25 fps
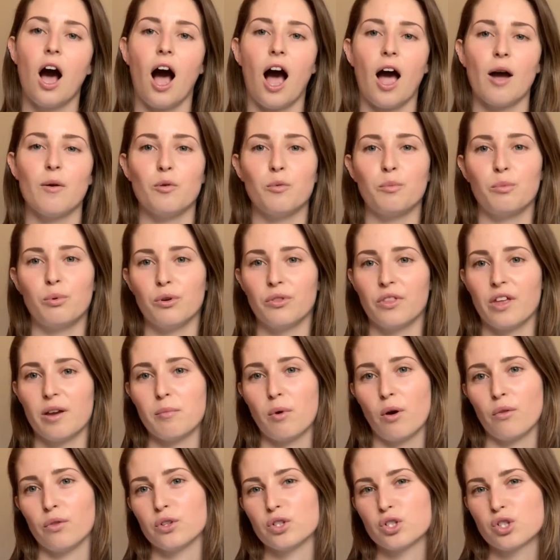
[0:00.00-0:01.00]
I will put
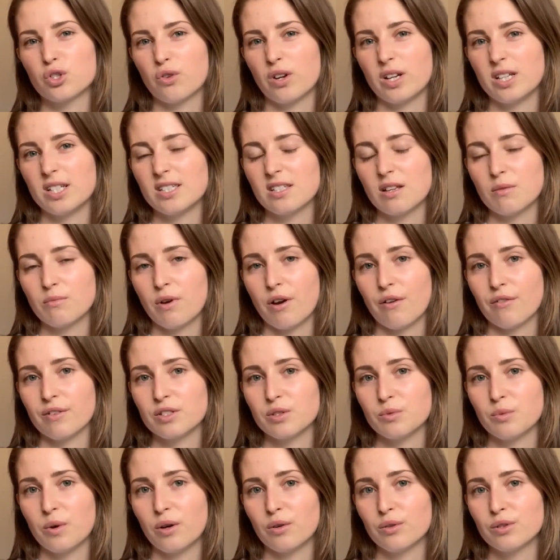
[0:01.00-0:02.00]
them on the screen somewhere
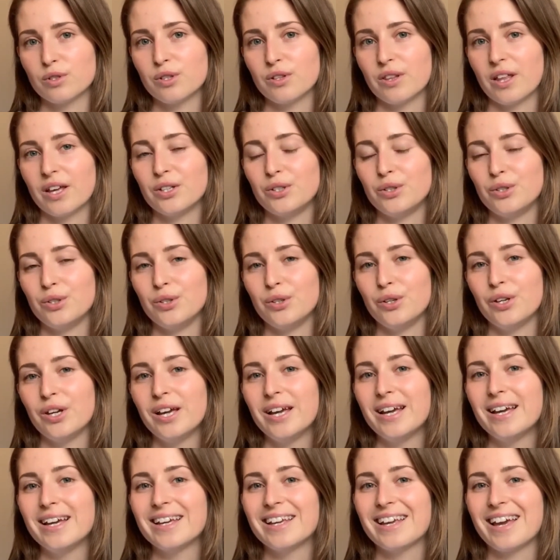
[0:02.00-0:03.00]
as well so that you
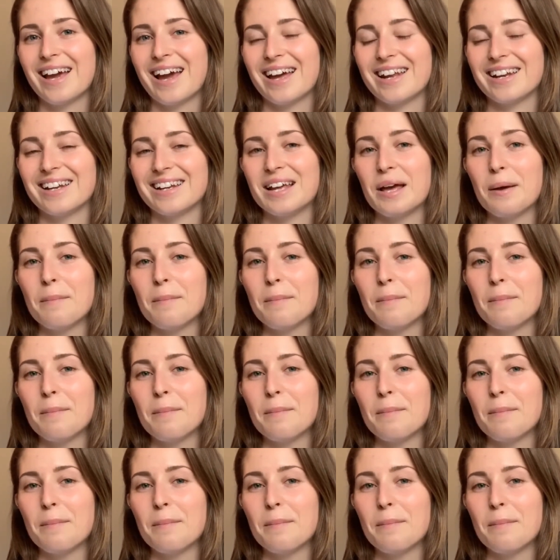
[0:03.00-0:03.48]
can